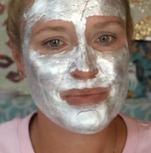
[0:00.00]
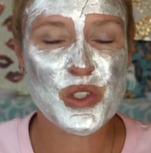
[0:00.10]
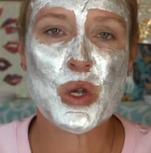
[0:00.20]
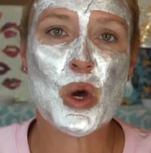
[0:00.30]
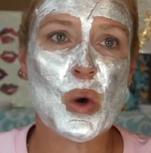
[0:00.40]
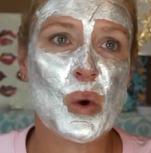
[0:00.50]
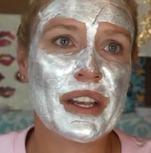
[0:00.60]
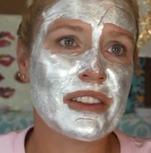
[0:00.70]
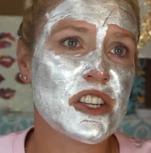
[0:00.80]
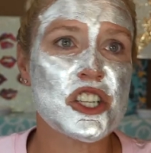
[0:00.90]
So
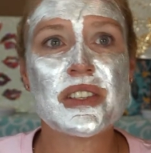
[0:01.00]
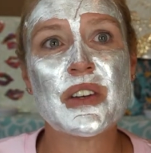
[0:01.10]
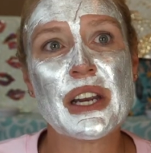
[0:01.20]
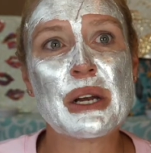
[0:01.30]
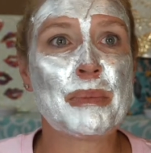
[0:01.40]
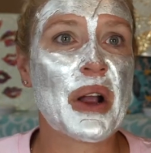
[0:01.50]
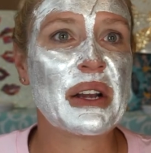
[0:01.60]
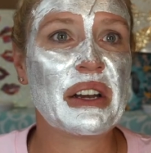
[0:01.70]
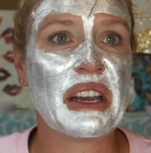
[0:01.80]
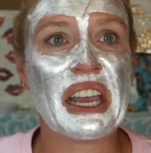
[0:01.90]
either she's going to end up
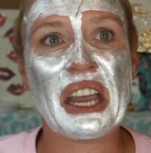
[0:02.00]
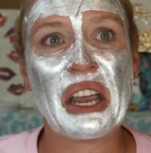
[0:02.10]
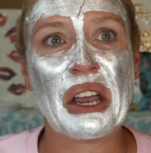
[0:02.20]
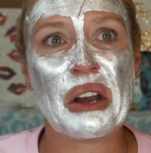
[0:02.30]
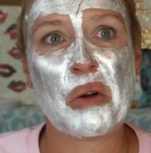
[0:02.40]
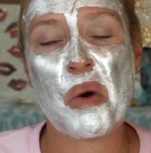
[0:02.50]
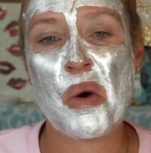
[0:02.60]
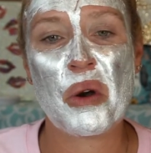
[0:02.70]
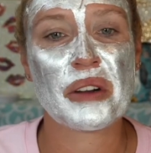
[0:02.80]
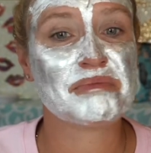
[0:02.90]
pregnant again
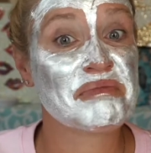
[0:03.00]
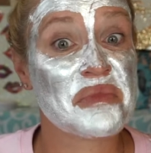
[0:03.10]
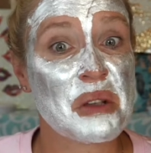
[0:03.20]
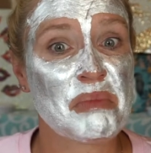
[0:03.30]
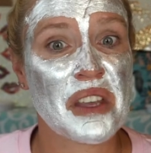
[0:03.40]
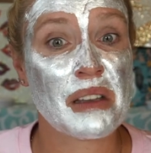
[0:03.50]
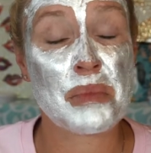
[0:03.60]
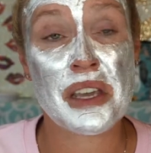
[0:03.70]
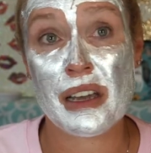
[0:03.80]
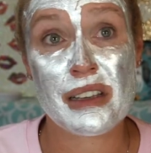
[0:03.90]
or something
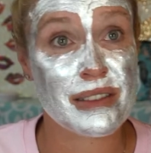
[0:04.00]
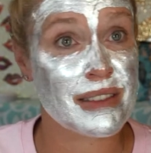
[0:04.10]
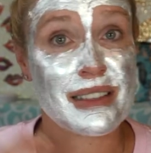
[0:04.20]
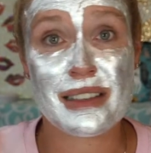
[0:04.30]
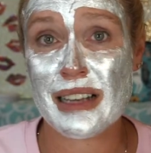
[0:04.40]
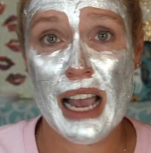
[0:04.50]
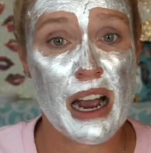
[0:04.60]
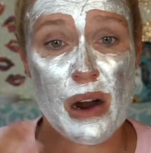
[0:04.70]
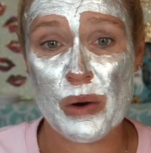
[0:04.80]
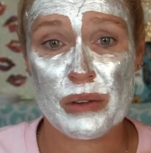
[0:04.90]
because this is
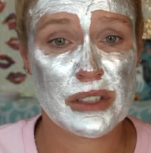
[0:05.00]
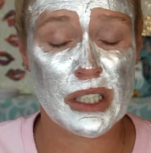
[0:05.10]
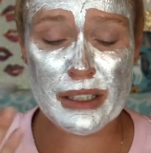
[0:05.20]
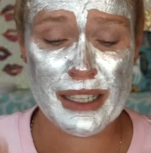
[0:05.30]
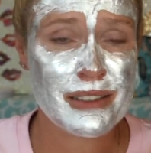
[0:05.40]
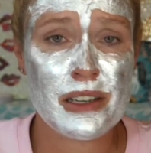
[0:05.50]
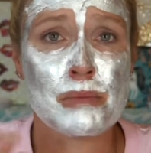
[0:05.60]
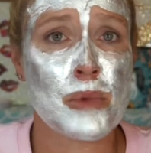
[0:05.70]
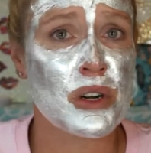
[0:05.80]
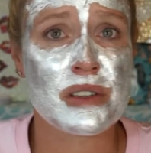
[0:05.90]
how her, that's her
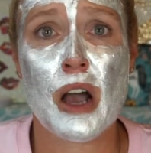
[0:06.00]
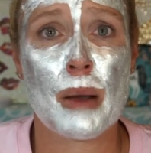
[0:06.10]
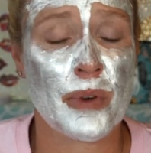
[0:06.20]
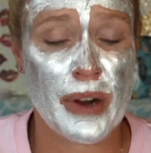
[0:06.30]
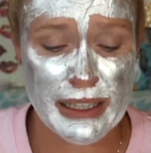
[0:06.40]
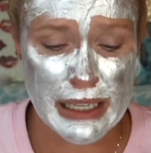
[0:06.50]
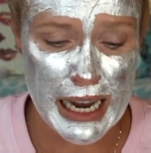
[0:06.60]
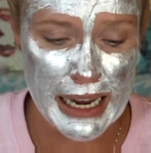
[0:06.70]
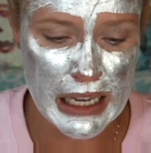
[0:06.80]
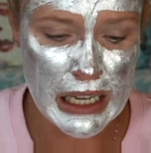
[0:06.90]
modus operandi.